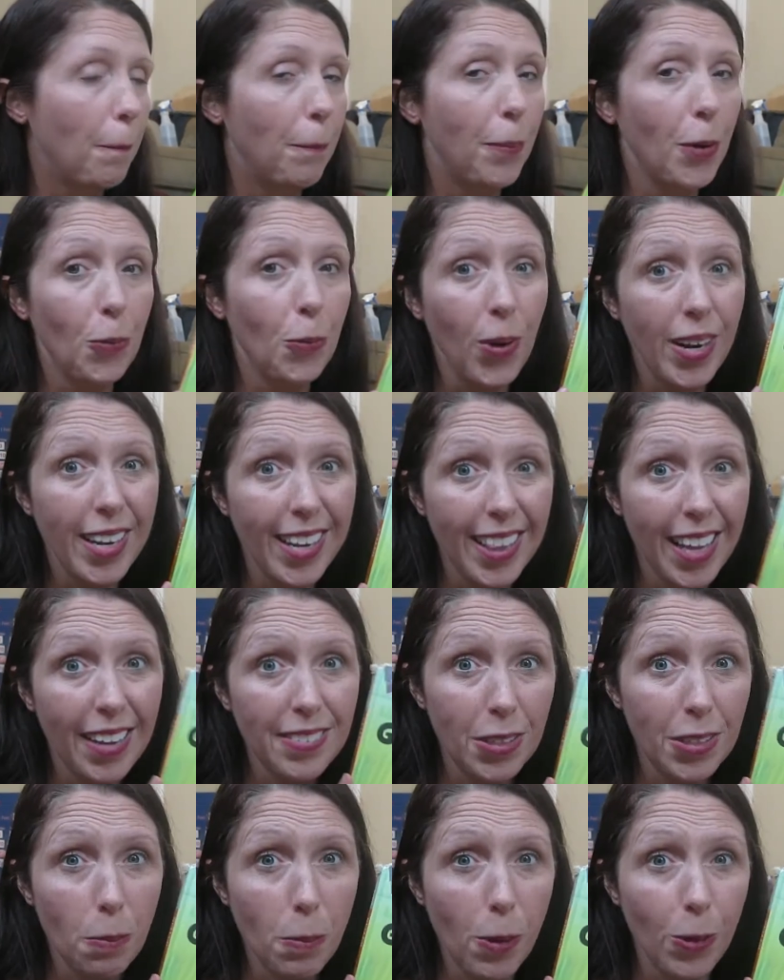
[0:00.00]
But what he
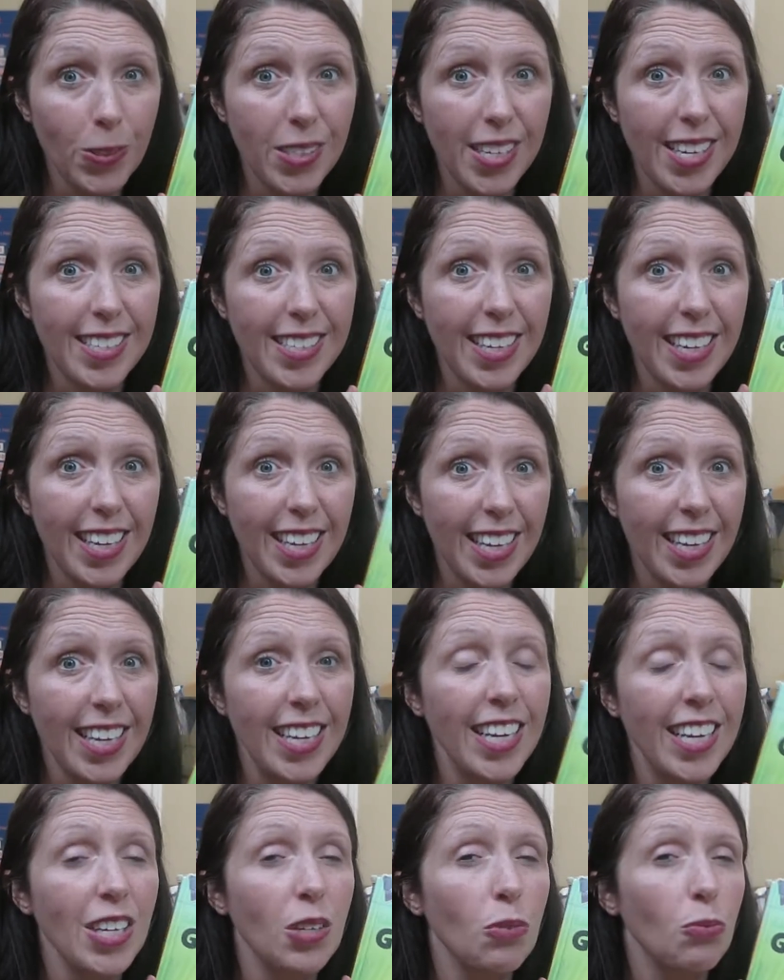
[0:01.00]
loves the most is he
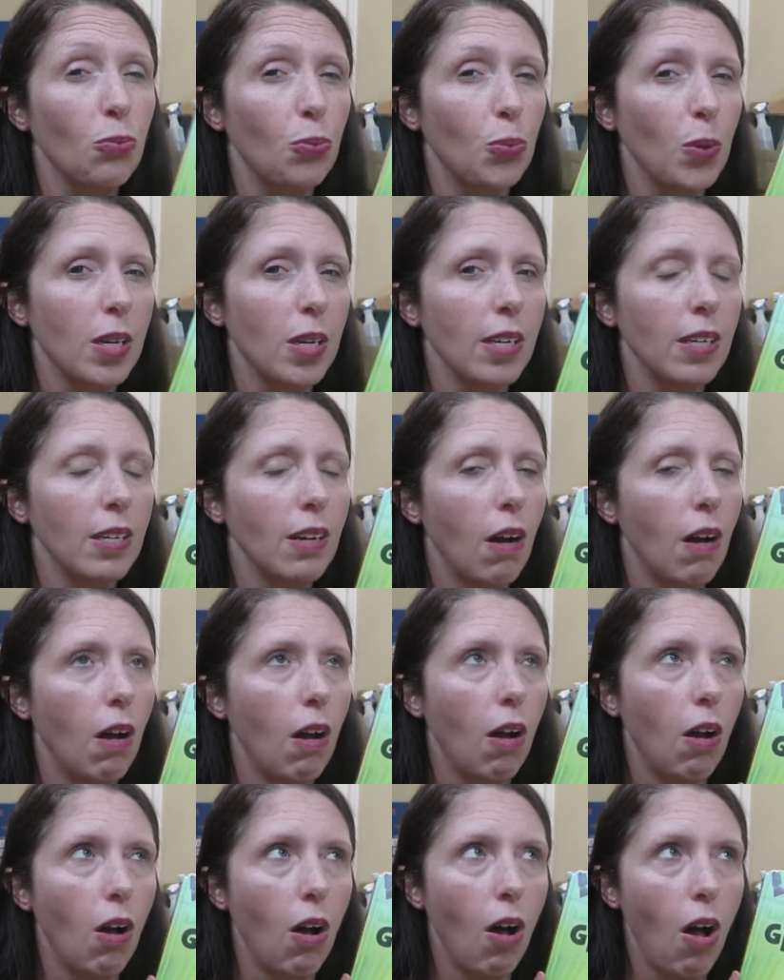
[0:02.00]
can read
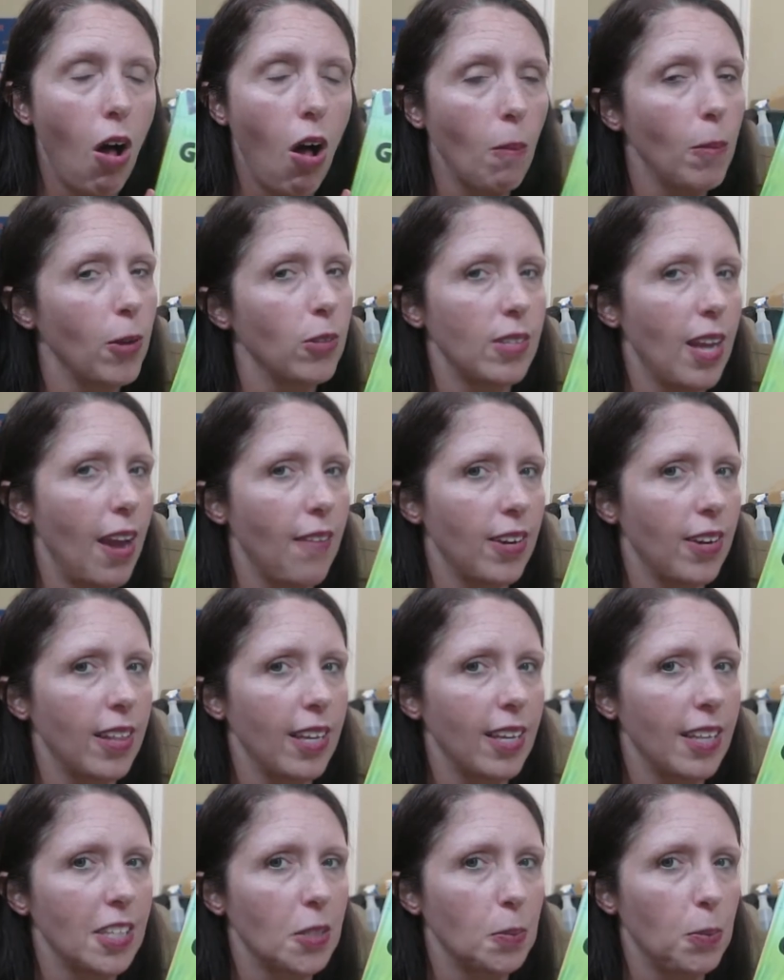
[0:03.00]
almost
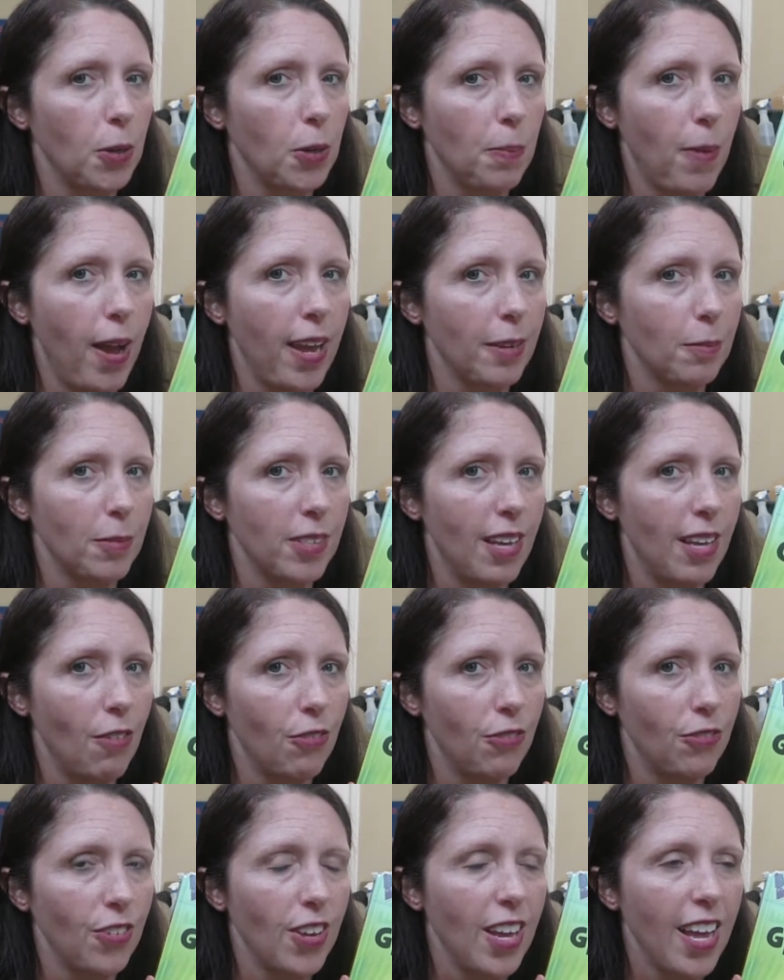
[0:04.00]
everything in this book by
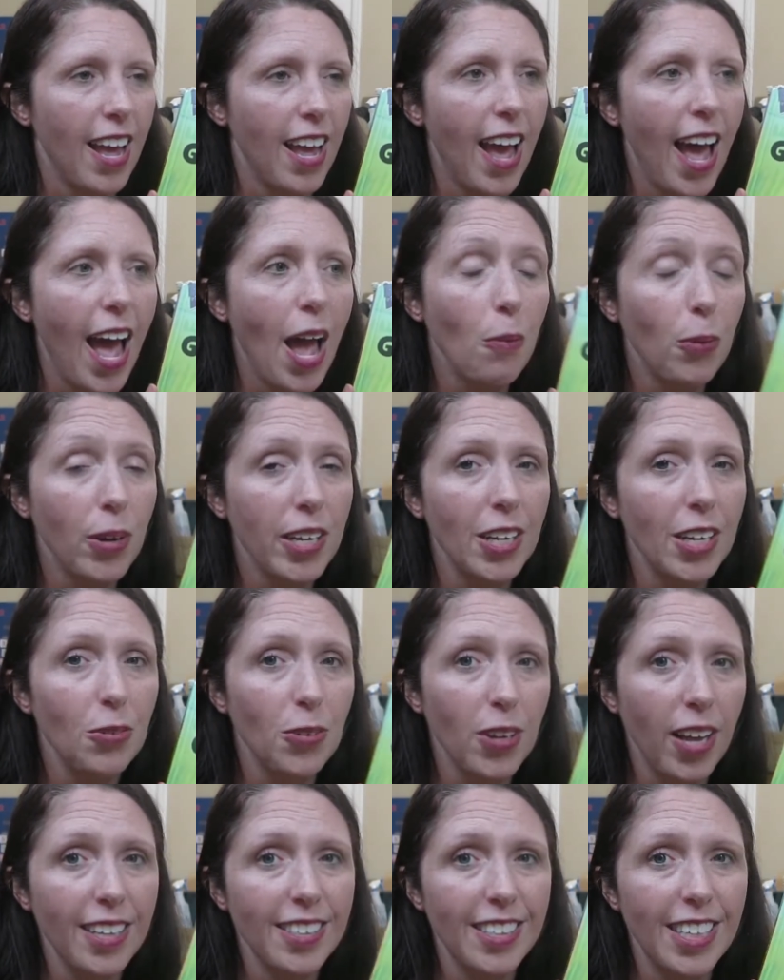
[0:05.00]
himself. And when he
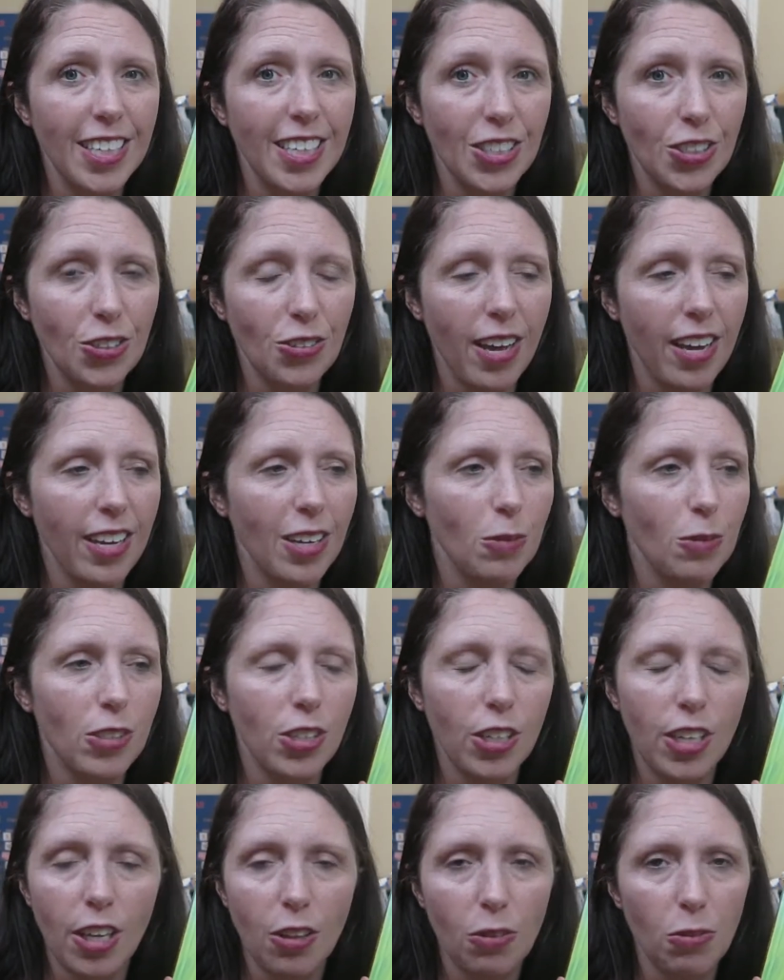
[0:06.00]
realized he could do that, he was
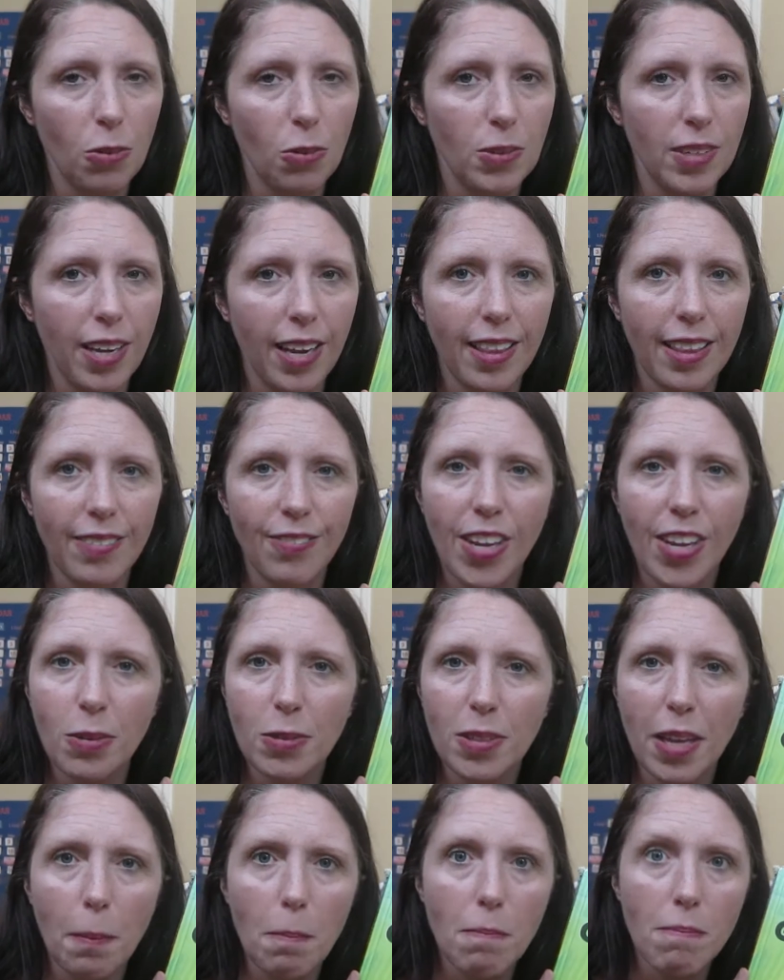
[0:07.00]
looking through it one day and he
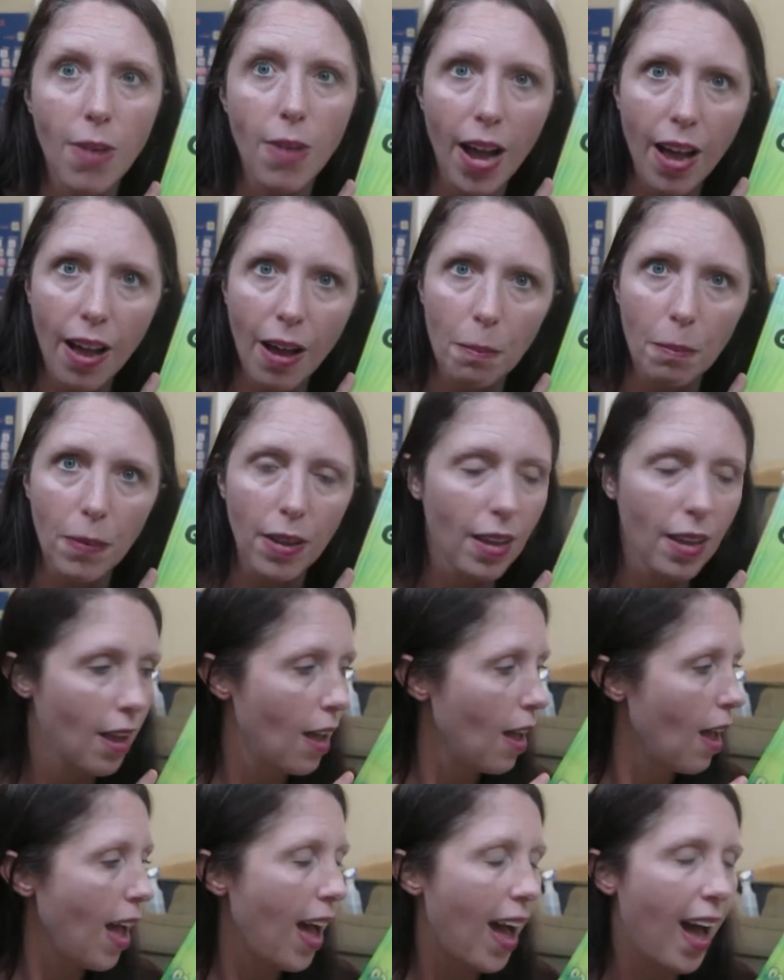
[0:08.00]
was like, Mom,
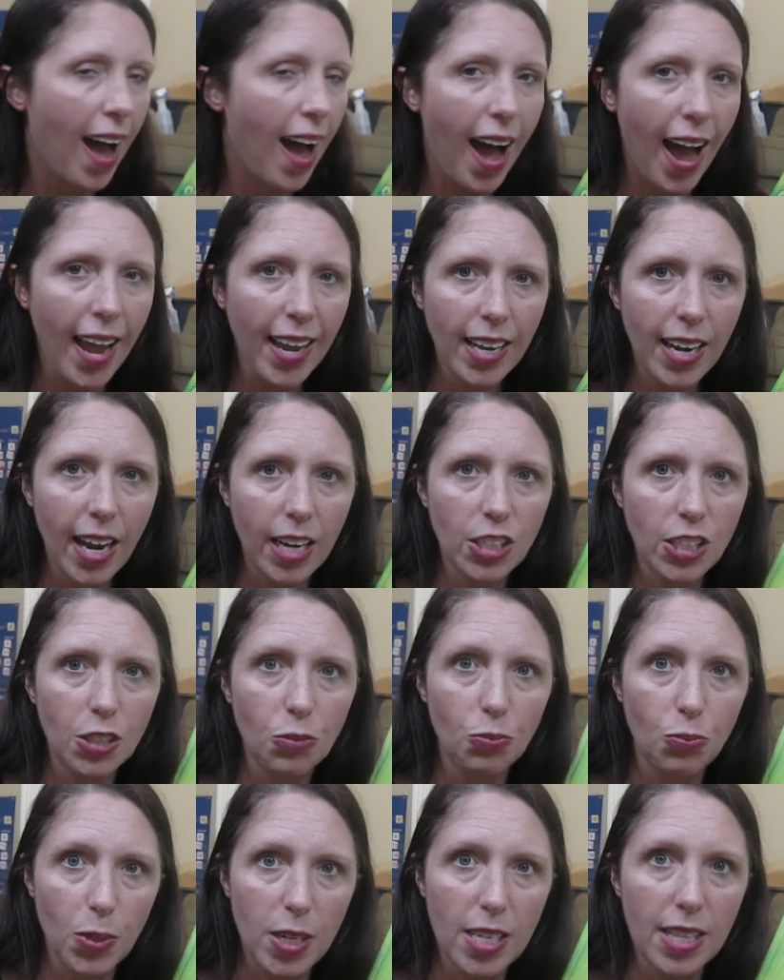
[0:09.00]
I can
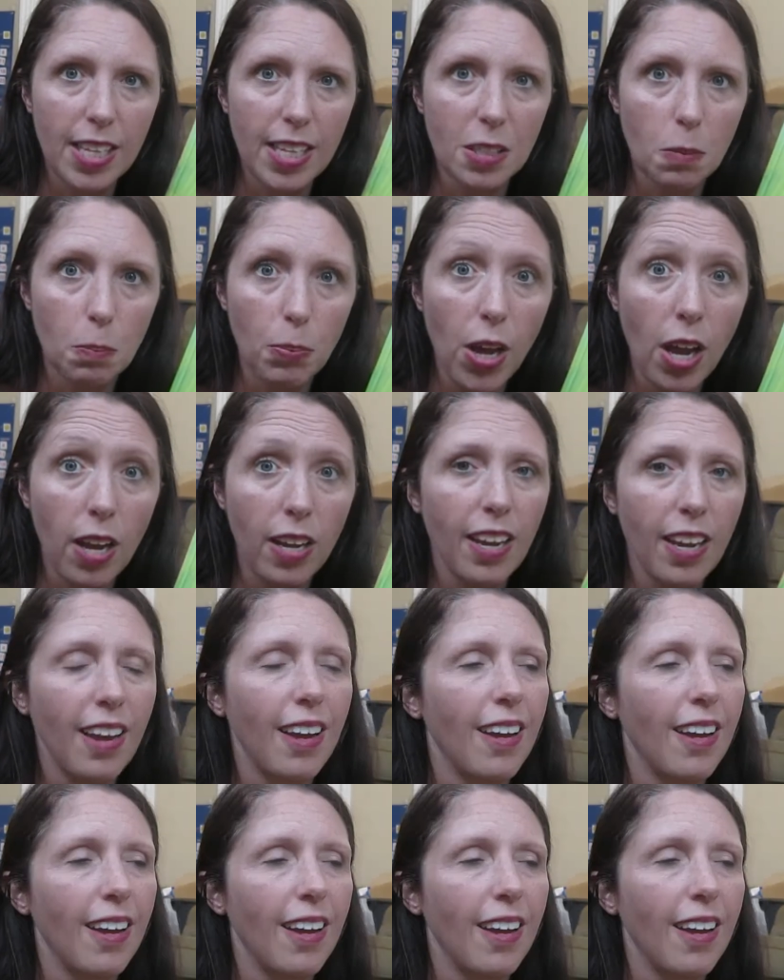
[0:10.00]
actually read this book.